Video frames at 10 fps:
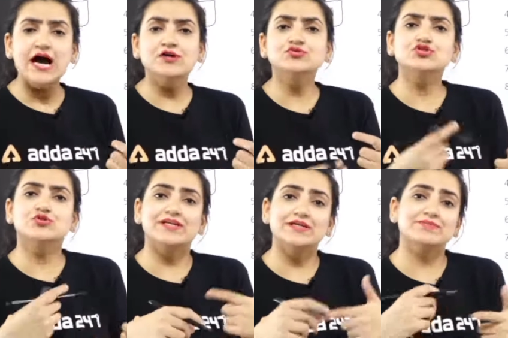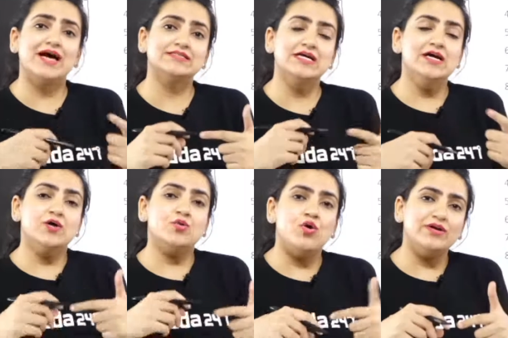how to develop that
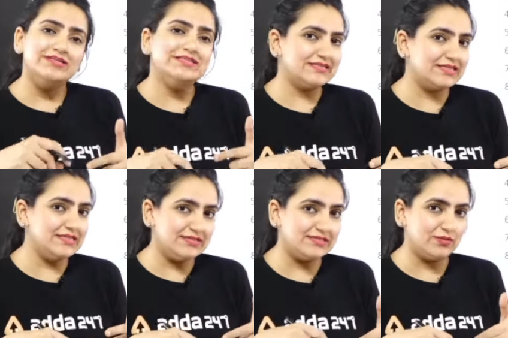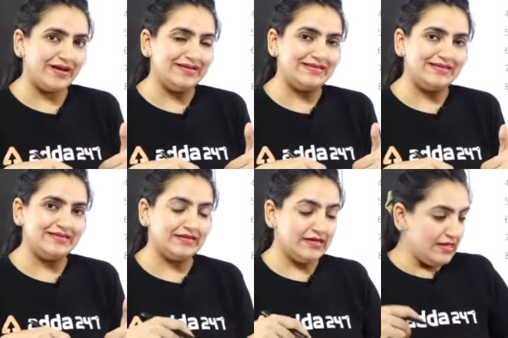quality skills while
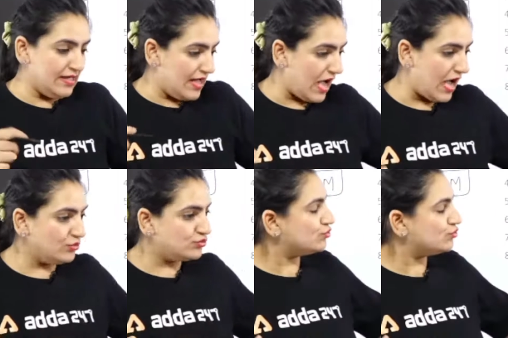reading, how